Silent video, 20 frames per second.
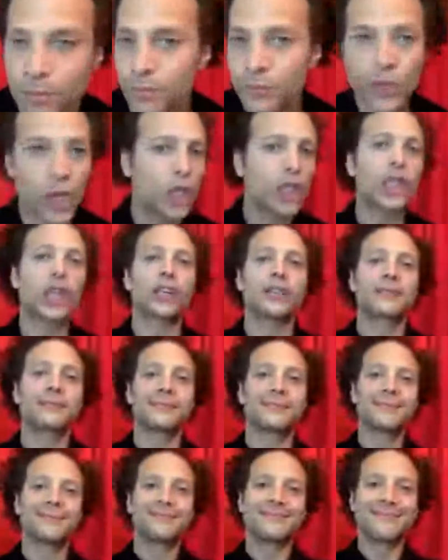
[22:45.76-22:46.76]
juggler,
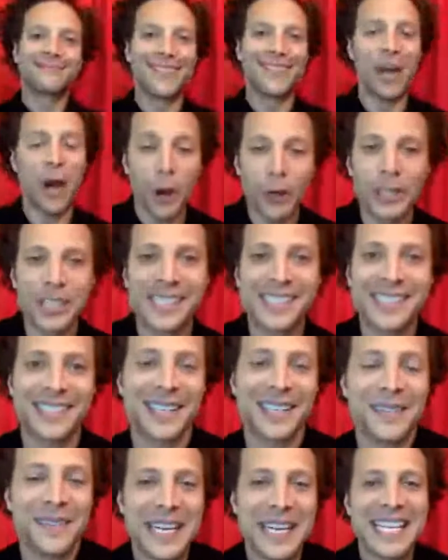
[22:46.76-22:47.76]
artist
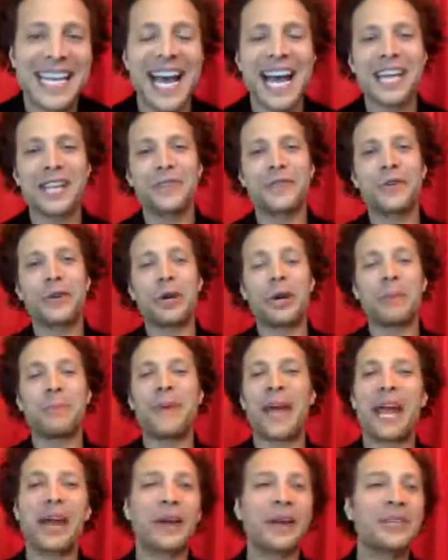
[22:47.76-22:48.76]
of any kind, if you're a
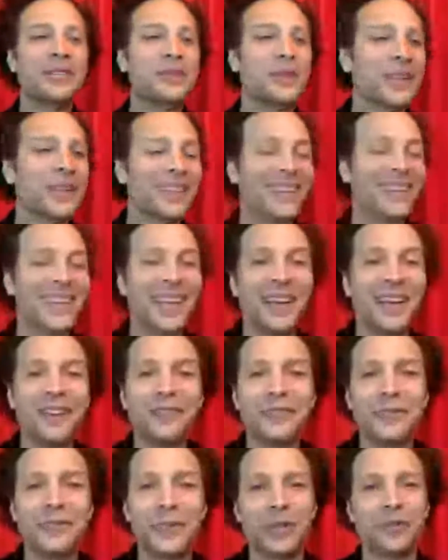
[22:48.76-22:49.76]
parent or a loved
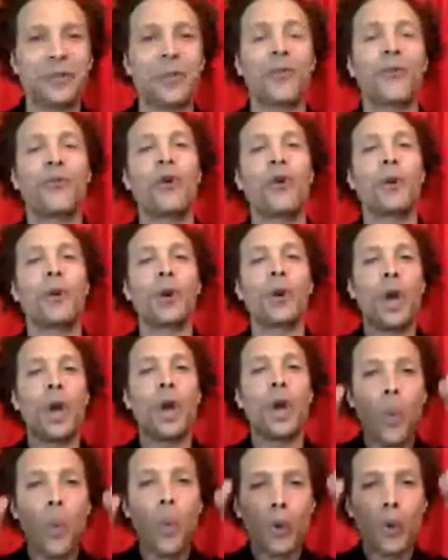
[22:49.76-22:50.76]
one of a performer, won't